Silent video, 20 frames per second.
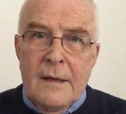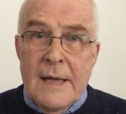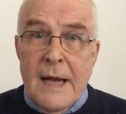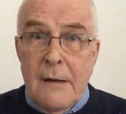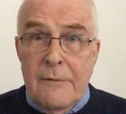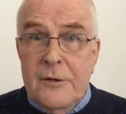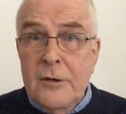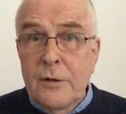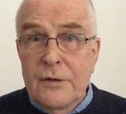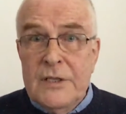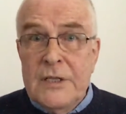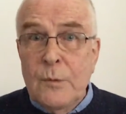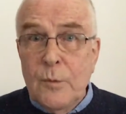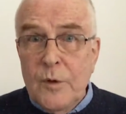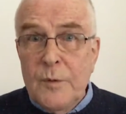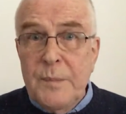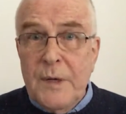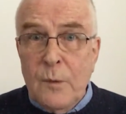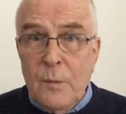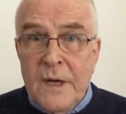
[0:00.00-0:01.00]
Now, of course, it
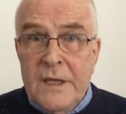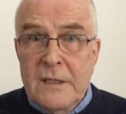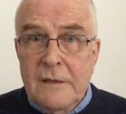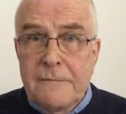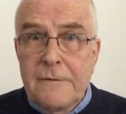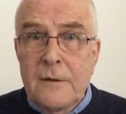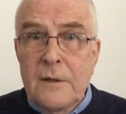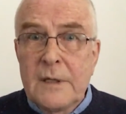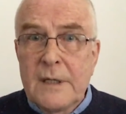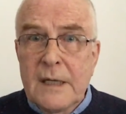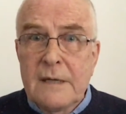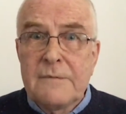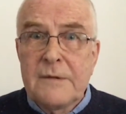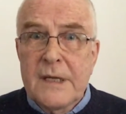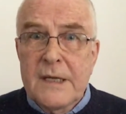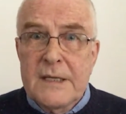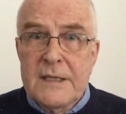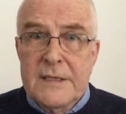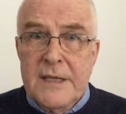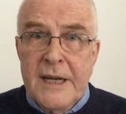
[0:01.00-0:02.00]
would be wonderful if
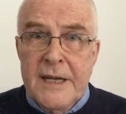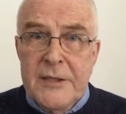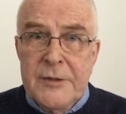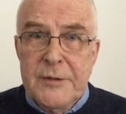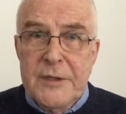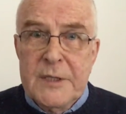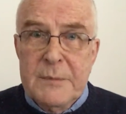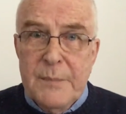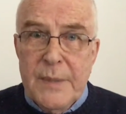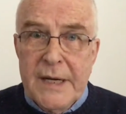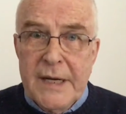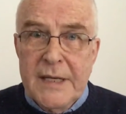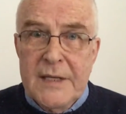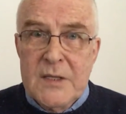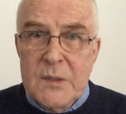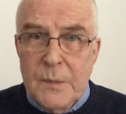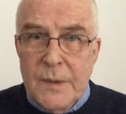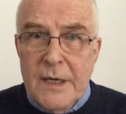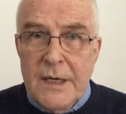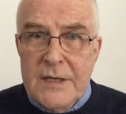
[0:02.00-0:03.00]
these dangerous
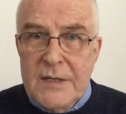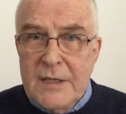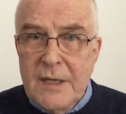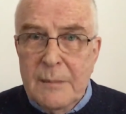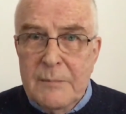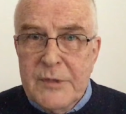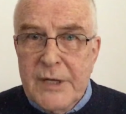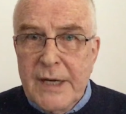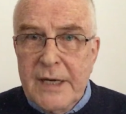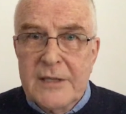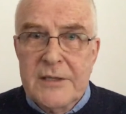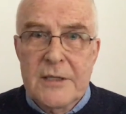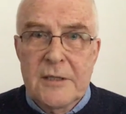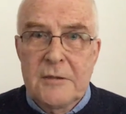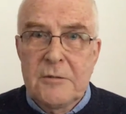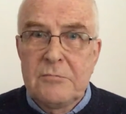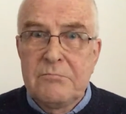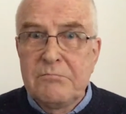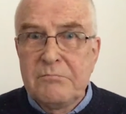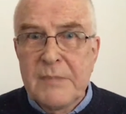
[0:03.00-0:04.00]
bigots were subject
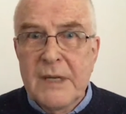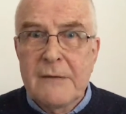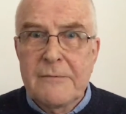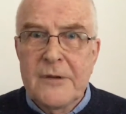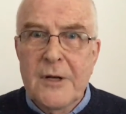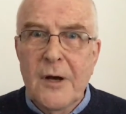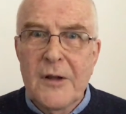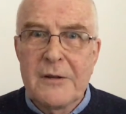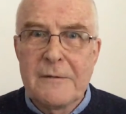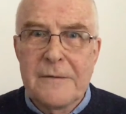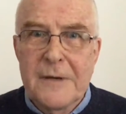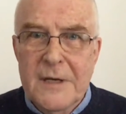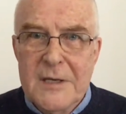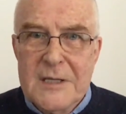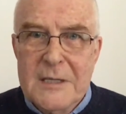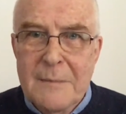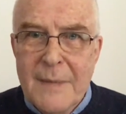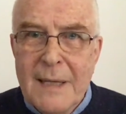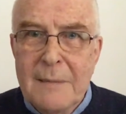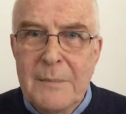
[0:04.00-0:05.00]
to, if not the
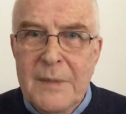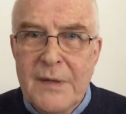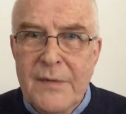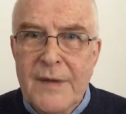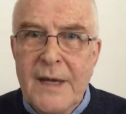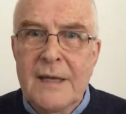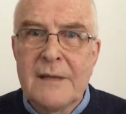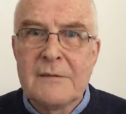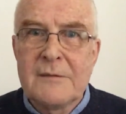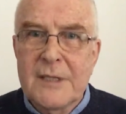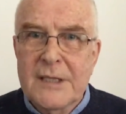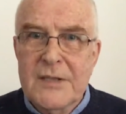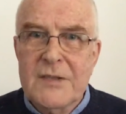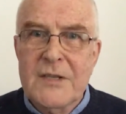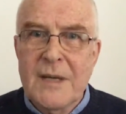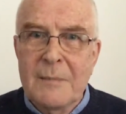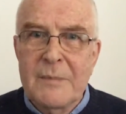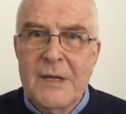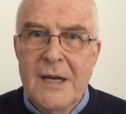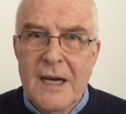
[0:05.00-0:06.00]
First Amendment, then to
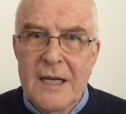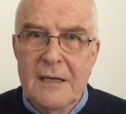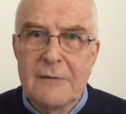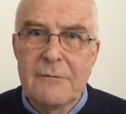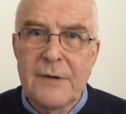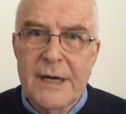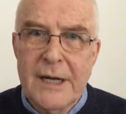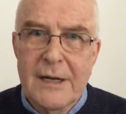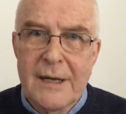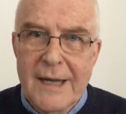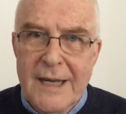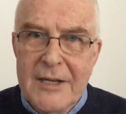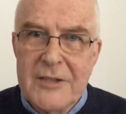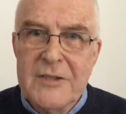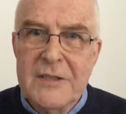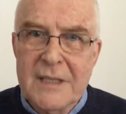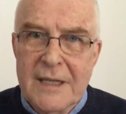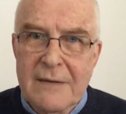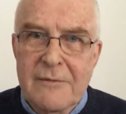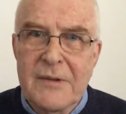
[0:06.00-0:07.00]
some kind of
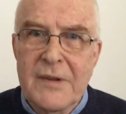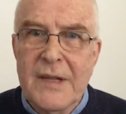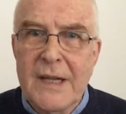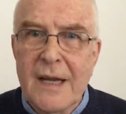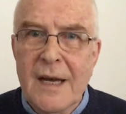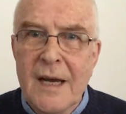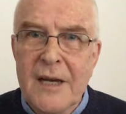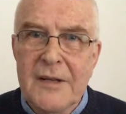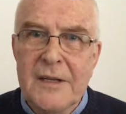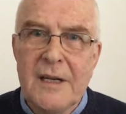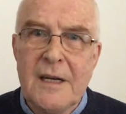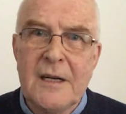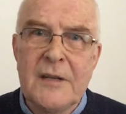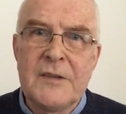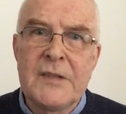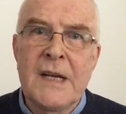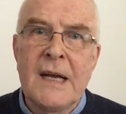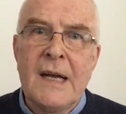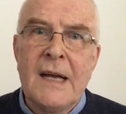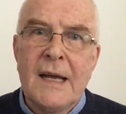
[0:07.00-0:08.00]
regulation, given the
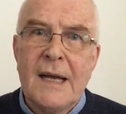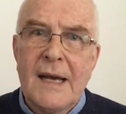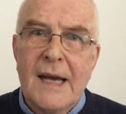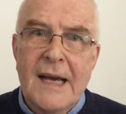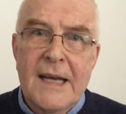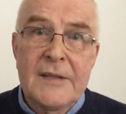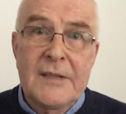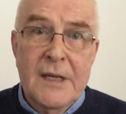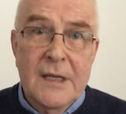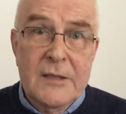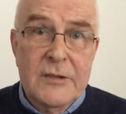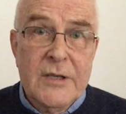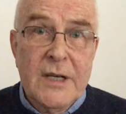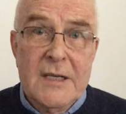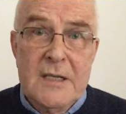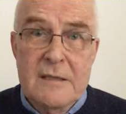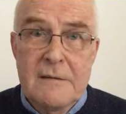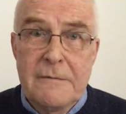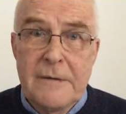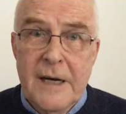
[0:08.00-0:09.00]
unearned and
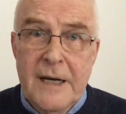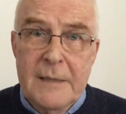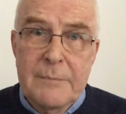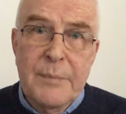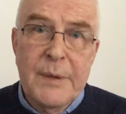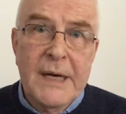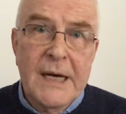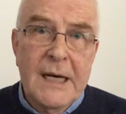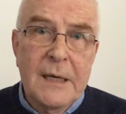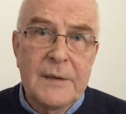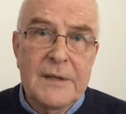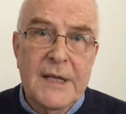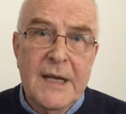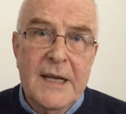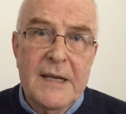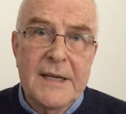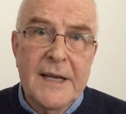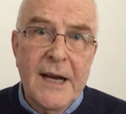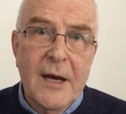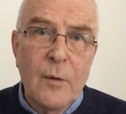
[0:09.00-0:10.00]
unjustified power
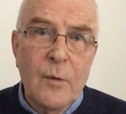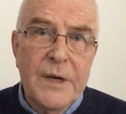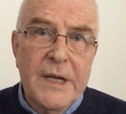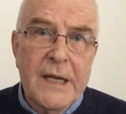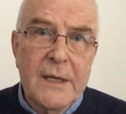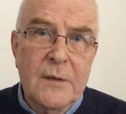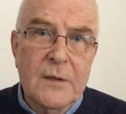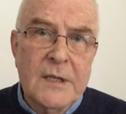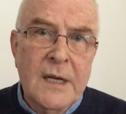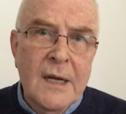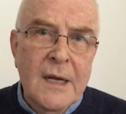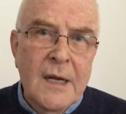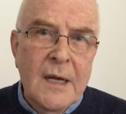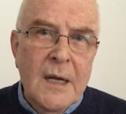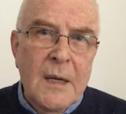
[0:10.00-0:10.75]
they now wield.